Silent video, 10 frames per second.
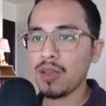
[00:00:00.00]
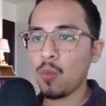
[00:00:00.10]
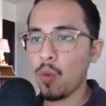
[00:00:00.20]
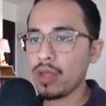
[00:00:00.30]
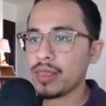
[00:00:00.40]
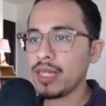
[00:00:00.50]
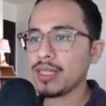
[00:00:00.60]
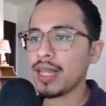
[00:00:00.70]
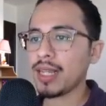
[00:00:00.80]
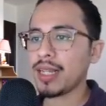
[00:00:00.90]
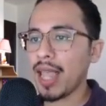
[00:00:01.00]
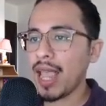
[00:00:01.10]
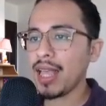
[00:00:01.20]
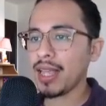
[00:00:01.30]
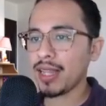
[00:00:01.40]
one thing that
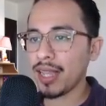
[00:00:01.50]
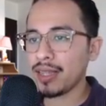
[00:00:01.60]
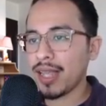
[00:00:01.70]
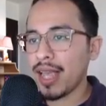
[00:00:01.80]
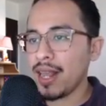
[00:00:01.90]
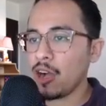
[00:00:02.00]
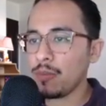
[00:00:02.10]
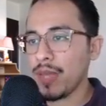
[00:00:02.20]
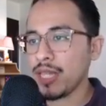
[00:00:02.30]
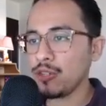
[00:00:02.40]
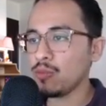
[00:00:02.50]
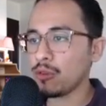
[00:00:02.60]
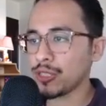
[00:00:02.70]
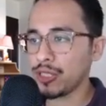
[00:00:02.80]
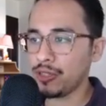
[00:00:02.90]
can, can help make you
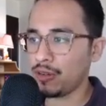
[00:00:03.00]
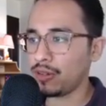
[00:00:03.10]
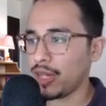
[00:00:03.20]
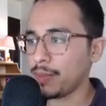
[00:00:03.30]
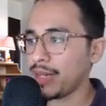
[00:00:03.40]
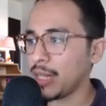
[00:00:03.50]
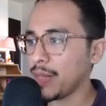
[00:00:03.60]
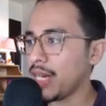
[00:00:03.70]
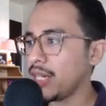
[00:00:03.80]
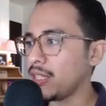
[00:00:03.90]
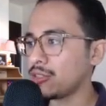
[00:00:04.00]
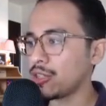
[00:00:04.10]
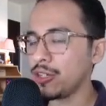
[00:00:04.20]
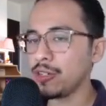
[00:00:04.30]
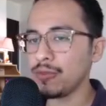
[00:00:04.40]
more secure online by eliminating the
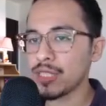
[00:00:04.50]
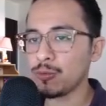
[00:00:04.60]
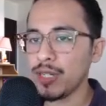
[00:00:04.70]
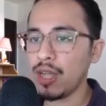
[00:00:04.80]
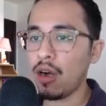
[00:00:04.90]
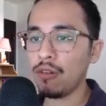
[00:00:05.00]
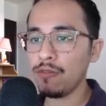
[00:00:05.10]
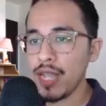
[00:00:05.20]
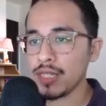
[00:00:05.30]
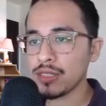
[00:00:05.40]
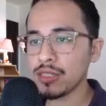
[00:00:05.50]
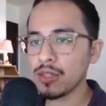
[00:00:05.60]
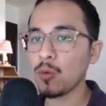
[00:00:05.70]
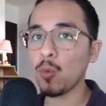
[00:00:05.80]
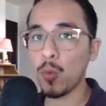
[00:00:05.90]
security risk we all face,
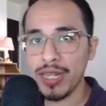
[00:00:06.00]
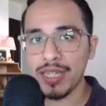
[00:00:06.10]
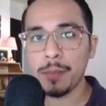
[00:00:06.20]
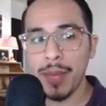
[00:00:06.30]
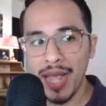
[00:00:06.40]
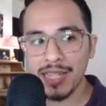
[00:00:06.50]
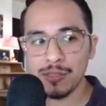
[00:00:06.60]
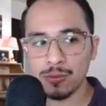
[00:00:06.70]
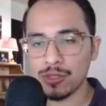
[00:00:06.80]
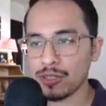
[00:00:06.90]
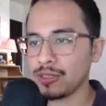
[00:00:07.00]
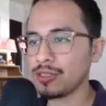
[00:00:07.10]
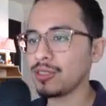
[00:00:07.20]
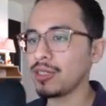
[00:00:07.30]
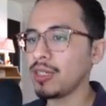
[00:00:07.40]
weak
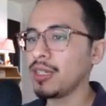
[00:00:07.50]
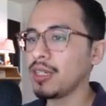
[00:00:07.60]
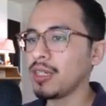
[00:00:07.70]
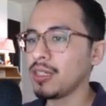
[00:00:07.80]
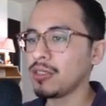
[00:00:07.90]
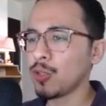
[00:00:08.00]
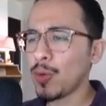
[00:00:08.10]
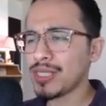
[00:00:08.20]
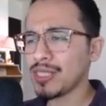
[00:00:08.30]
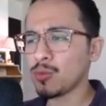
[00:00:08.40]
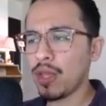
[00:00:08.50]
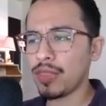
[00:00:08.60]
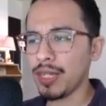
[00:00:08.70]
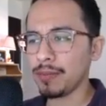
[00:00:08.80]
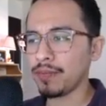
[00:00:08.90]
passwords. So what's this one
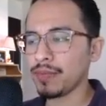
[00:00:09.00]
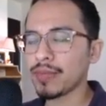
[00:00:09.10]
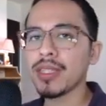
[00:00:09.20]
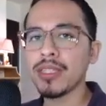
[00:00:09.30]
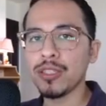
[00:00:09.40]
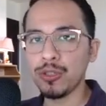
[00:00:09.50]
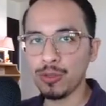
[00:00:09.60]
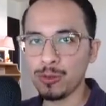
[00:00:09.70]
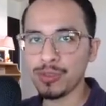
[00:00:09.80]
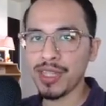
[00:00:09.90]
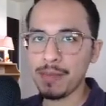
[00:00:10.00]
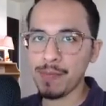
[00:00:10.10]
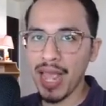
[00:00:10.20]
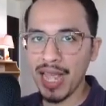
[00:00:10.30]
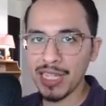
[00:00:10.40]
thing? Use a
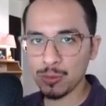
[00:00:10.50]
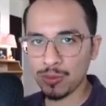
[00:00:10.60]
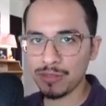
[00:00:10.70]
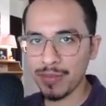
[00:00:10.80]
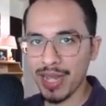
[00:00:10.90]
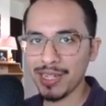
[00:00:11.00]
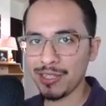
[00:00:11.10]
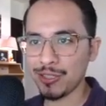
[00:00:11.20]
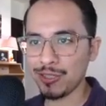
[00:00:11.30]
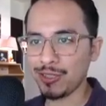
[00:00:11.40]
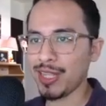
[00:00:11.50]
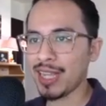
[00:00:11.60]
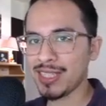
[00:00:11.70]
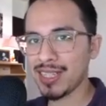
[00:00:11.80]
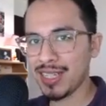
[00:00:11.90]
password manager.
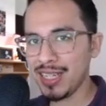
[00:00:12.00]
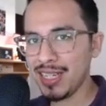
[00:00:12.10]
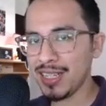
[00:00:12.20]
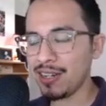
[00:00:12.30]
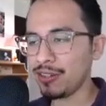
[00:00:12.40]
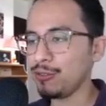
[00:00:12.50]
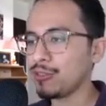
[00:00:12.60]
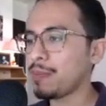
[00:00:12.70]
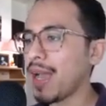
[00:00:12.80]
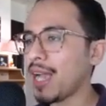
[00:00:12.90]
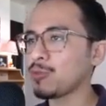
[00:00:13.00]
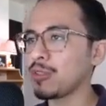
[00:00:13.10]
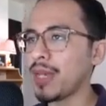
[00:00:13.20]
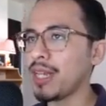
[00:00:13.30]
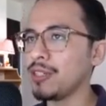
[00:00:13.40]
That's the key there, use a
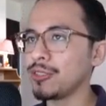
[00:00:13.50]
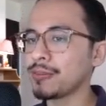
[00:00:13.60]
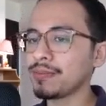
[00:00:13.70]
password manager.